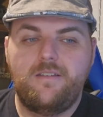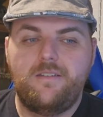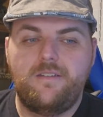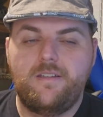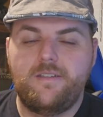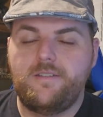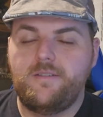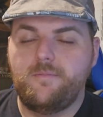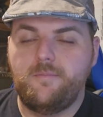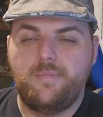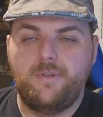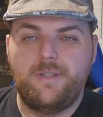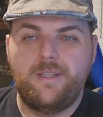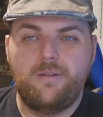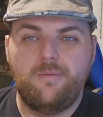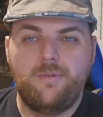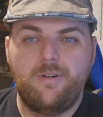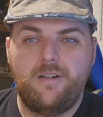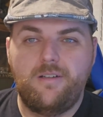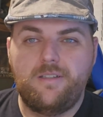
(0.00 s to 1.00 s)
doesn't
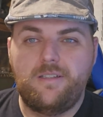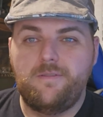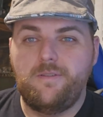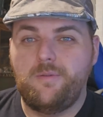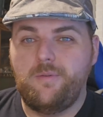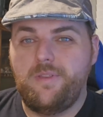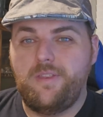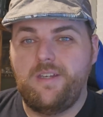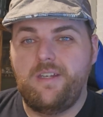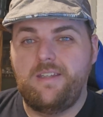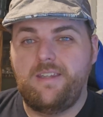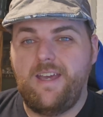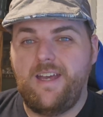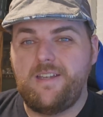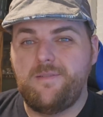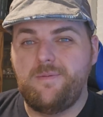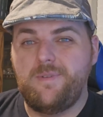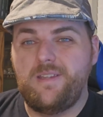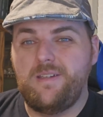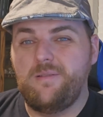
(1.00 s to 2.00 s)
play well, even with the
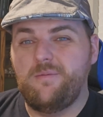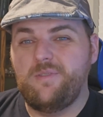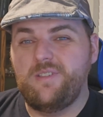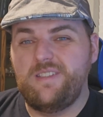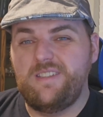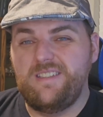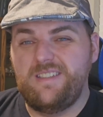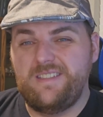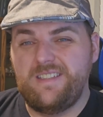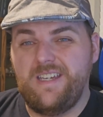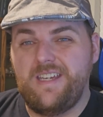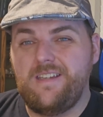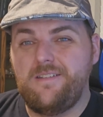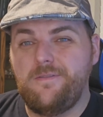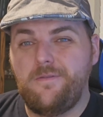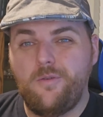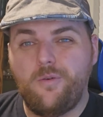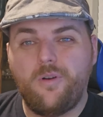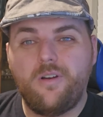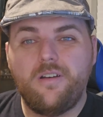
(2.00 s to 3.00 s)
detachment that it was
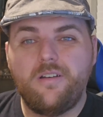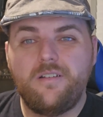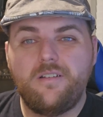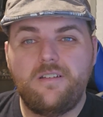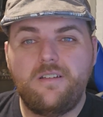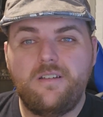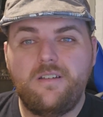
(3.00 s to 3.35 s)
designed for.